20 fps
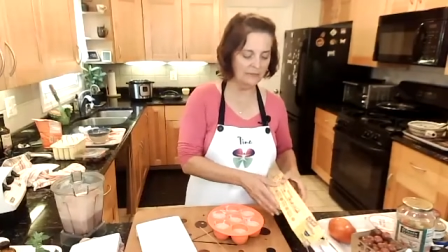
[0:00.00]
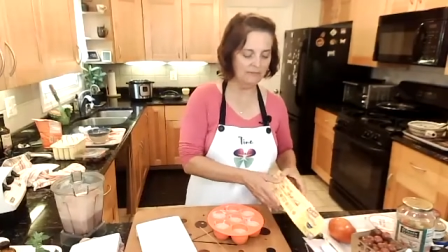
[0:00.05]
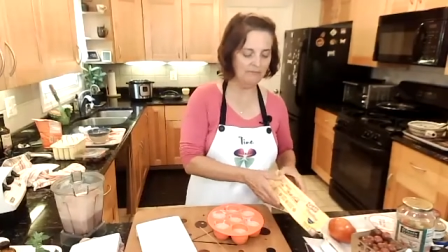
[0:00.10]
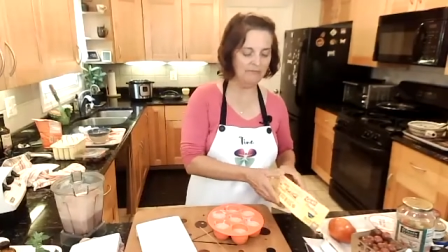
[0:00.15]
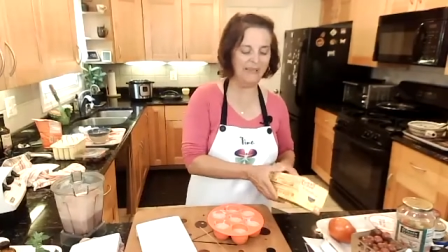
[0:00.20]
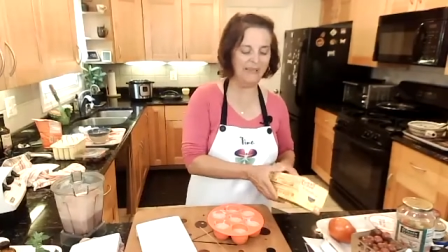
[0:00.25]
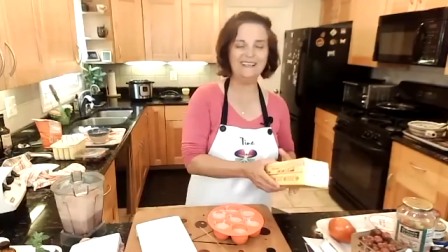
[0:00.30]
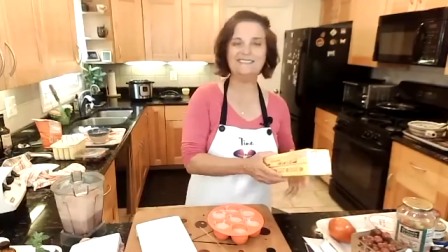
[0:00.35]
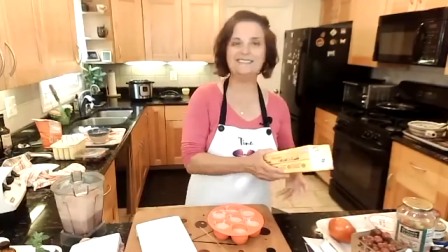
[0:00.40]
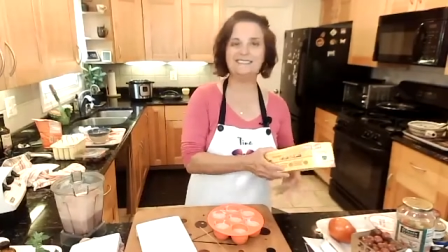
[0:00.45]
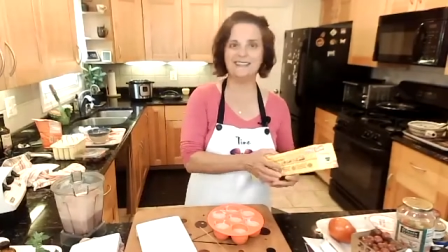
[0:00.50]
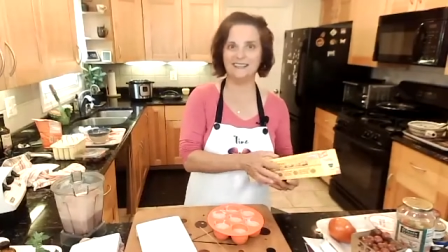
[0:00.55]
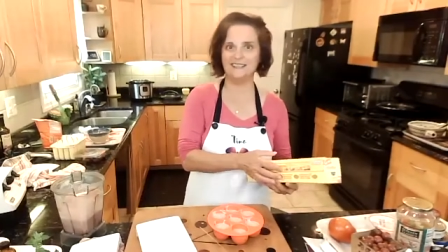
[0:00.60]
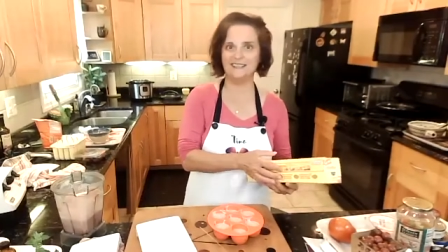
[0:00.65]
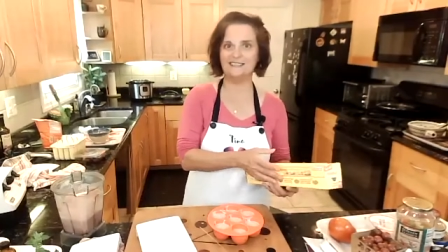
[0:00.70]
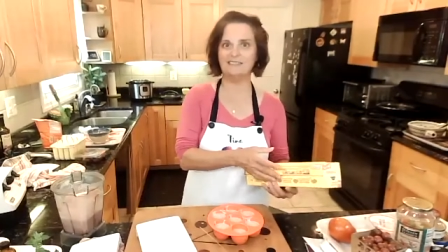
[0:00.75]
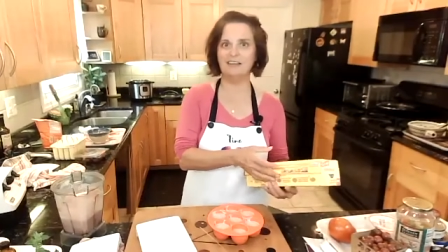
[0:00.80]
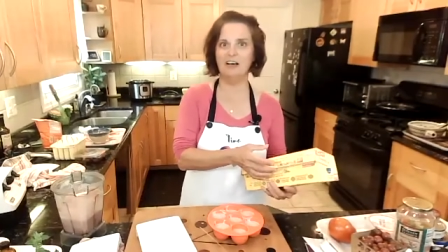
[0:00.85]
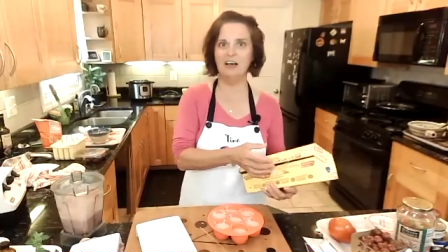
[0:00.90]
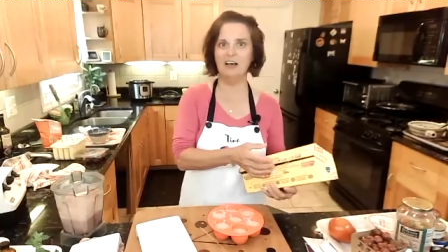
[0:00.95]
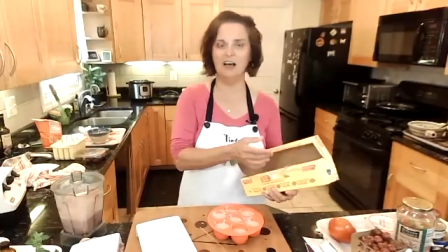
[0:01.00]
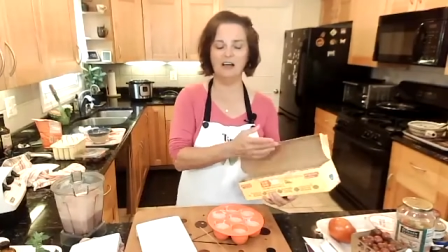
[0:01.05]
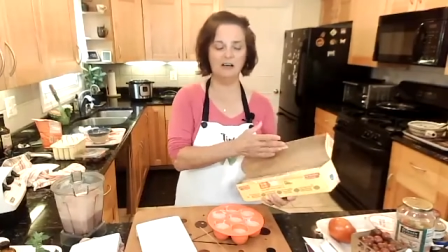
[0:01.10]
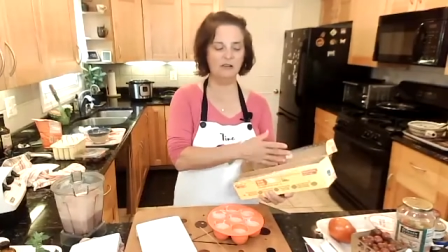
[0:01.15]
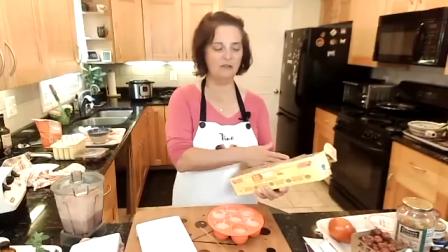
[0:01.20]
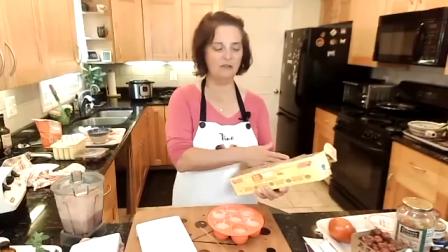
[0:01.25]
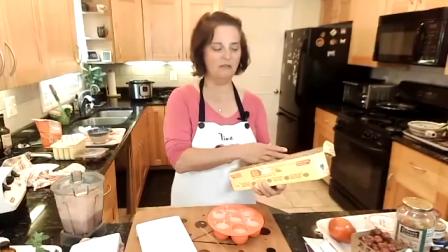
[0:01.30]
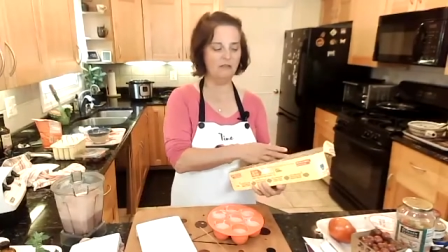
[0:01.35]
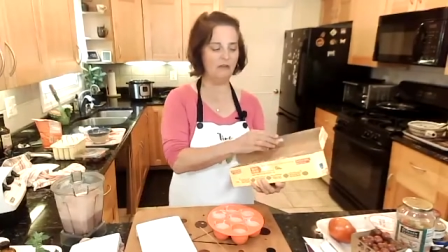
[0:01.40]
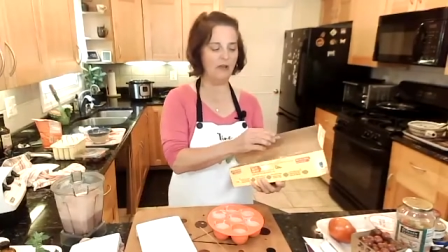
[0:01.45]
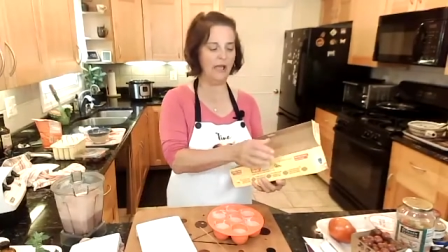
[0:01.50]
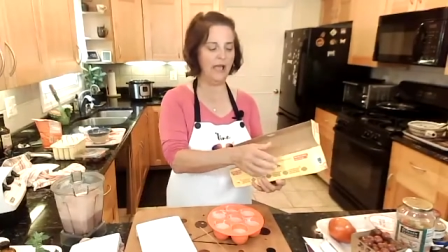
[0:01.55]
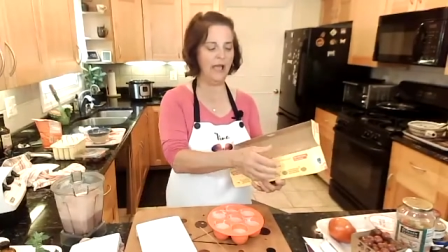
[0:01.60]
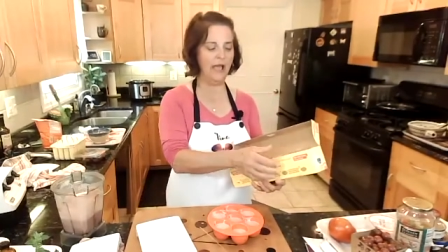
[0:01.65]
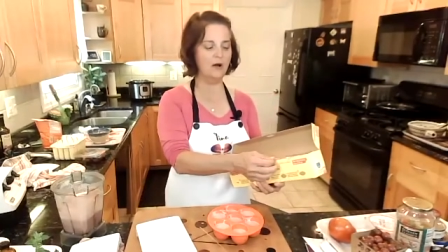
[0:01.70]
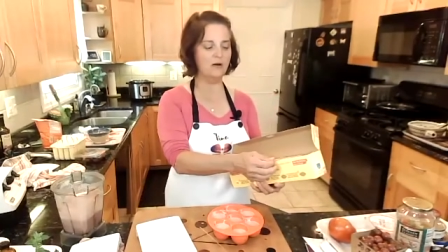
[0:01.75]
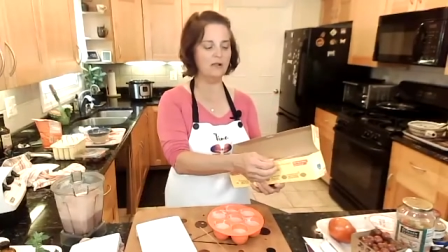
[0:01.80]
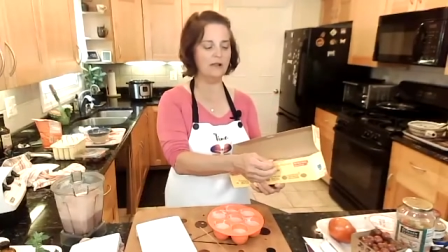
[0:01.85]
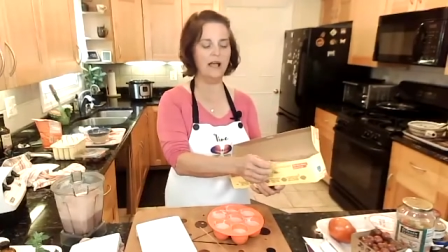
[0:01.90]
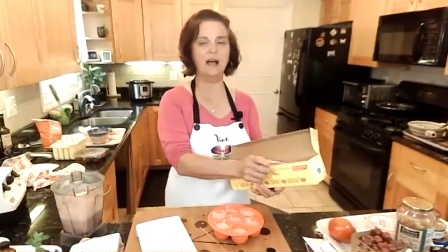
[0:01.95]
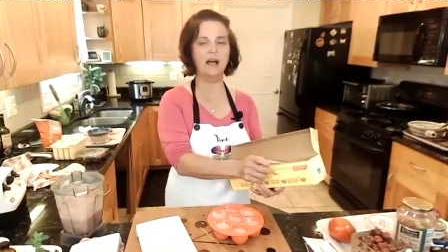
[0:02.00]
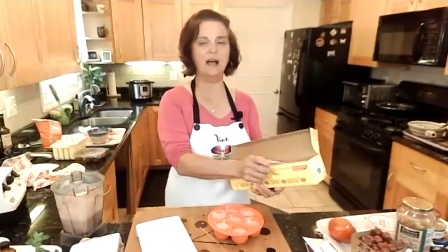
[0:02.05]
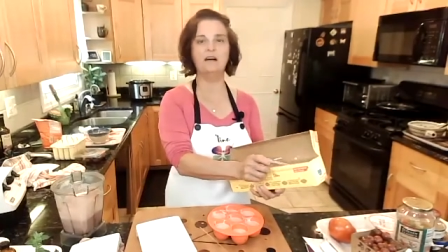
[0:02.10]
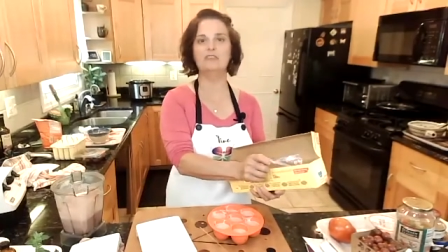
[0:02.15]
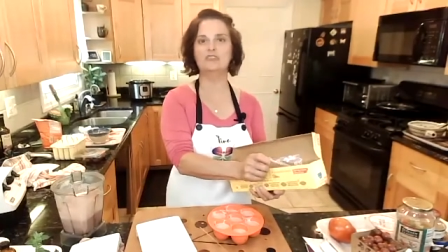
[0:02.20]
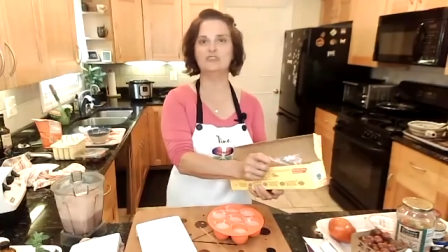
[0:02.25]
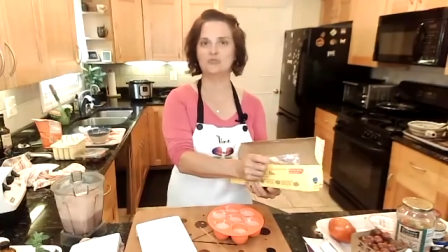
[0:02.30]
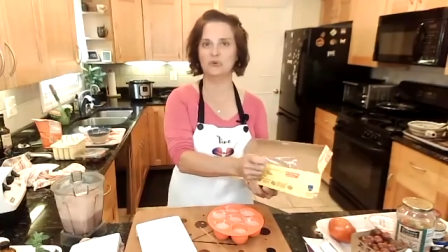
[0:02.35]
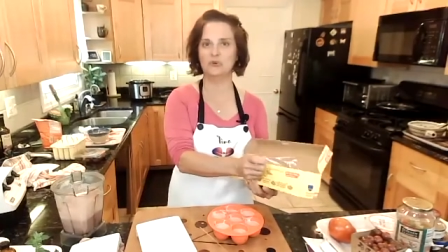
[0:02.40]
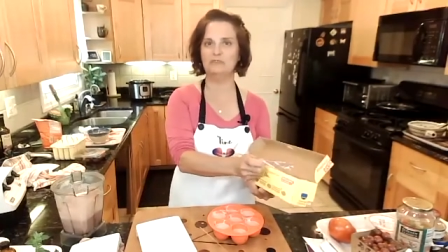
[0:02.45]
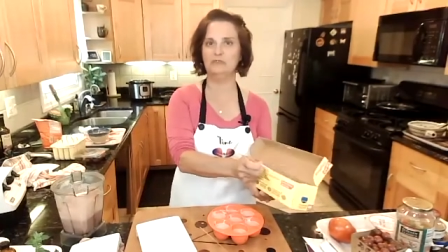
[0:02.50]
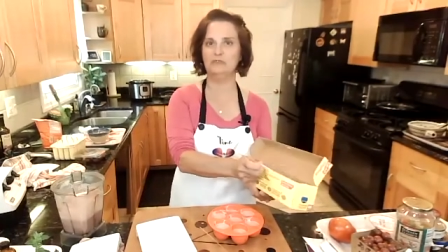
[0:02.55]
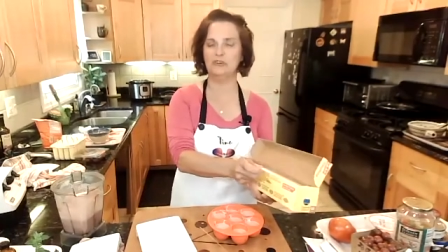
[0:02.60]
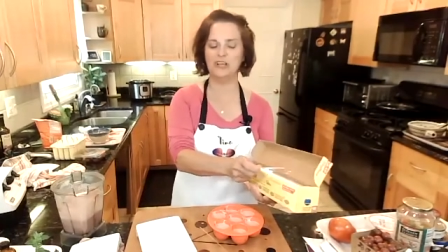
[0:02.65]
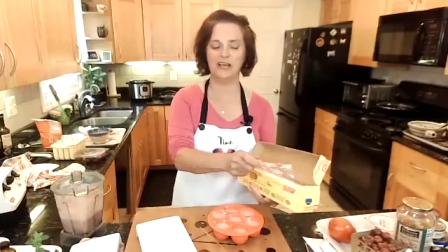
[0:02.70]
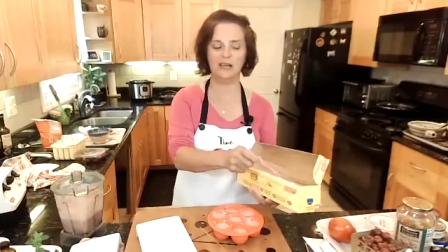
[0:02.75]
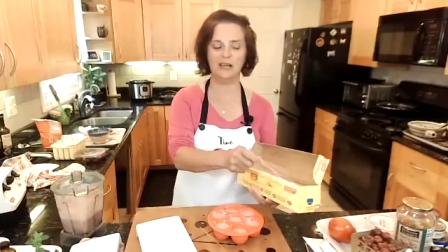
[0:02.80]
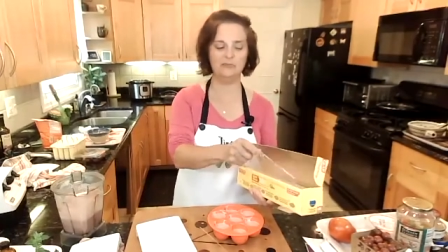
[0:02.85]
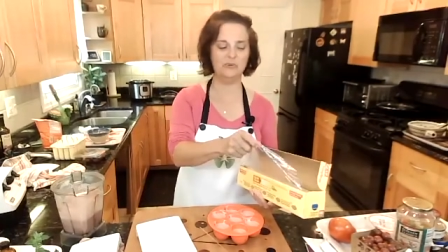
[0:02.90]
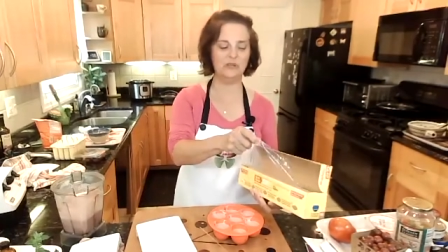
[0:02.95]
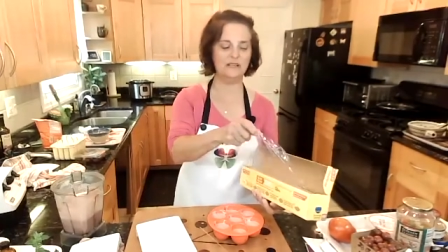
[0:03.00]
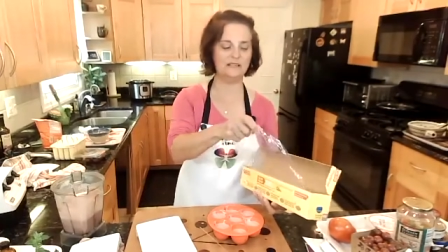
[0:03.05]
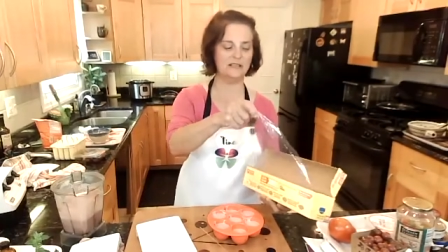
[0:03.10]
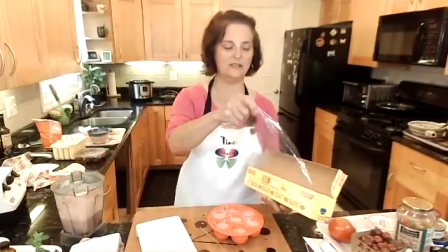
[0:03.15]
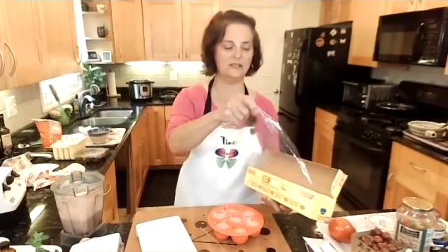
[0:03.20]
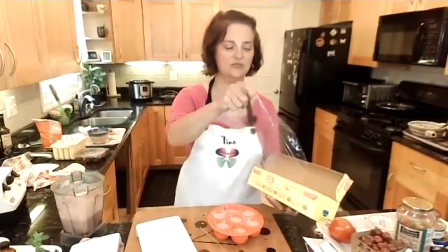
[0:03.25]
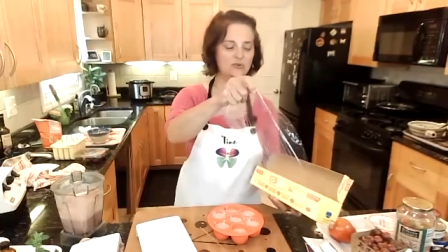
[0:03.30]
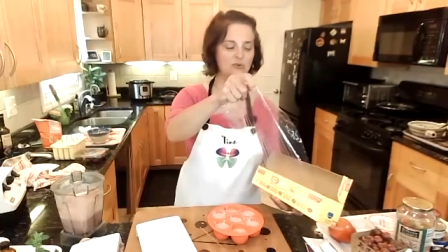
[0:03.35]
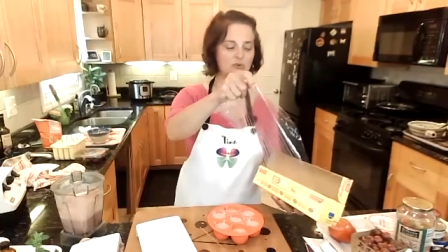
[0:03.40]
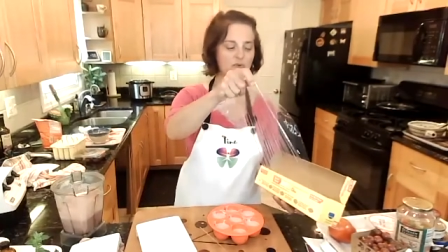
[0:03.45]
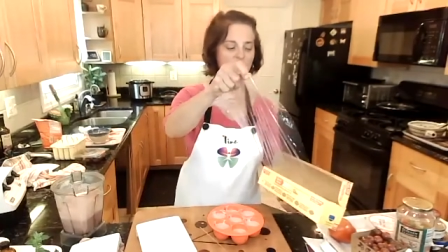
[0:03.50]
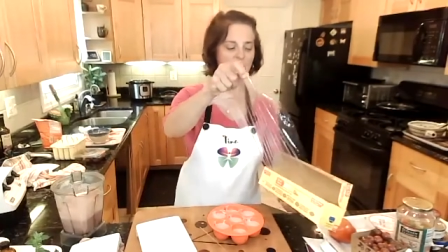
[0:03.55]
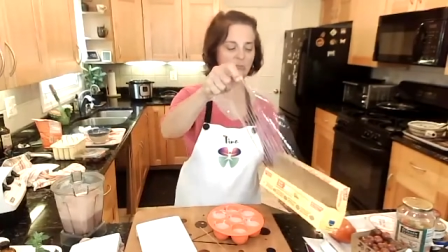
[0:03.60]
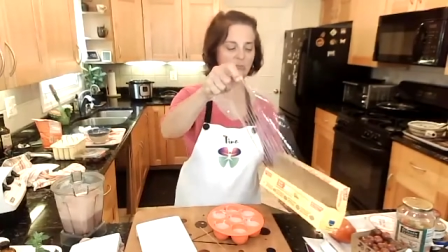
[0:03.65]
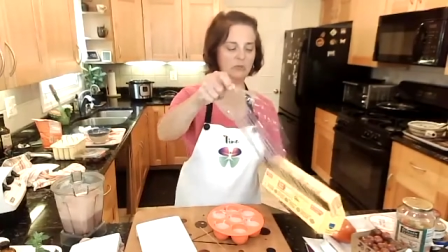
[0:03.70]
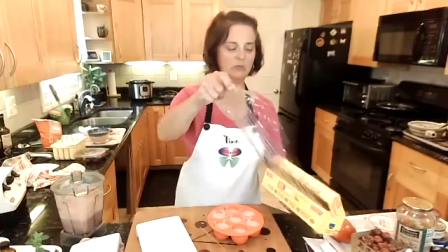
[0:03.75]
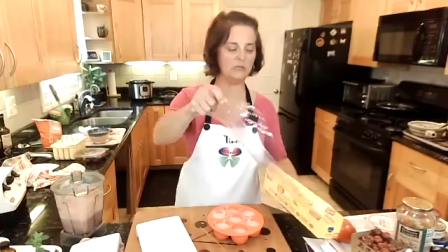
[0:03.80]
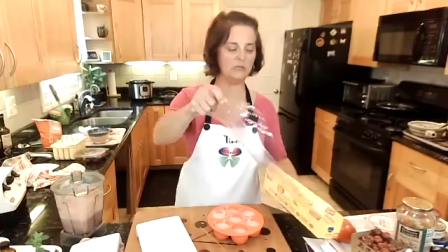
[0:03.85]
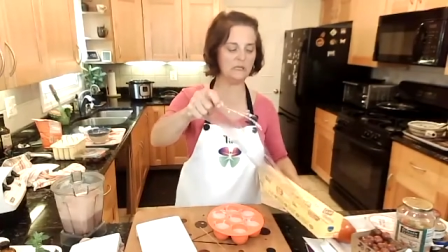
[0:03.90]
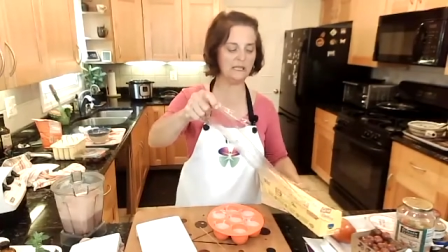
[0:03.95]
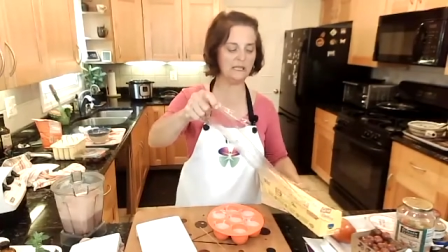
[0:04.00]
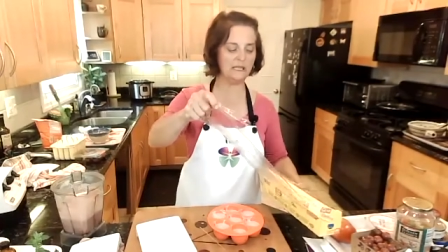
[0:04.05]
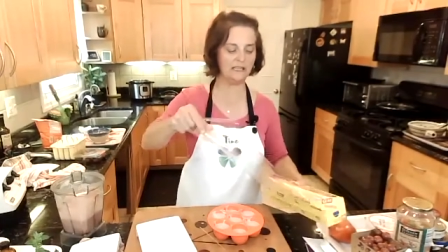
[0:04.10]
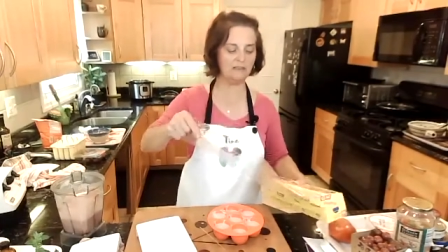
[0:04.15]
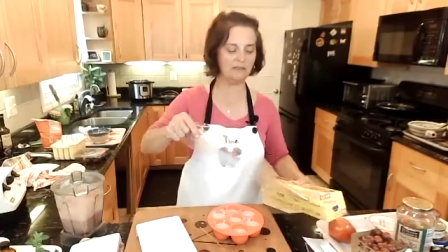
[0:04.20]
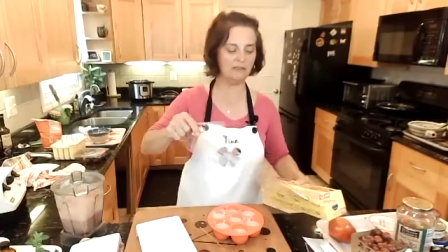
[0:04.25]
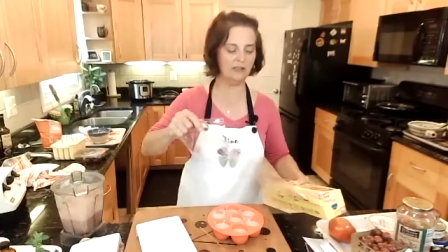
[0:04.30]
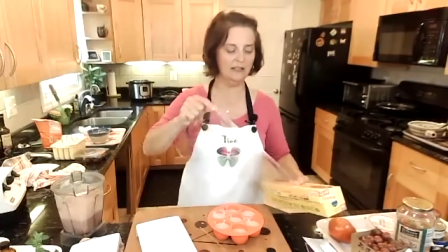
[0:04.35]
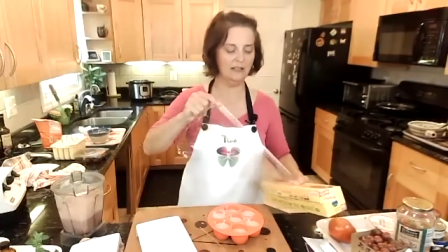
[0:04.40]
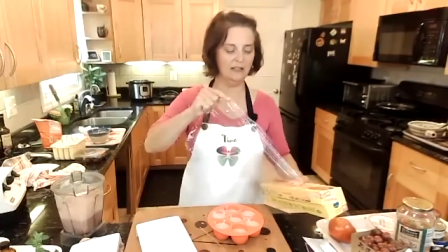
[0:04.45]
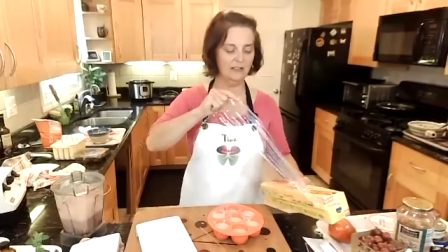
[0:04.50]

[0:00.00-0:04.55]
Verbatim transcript: basics of how to have a joyful gut because I truly believe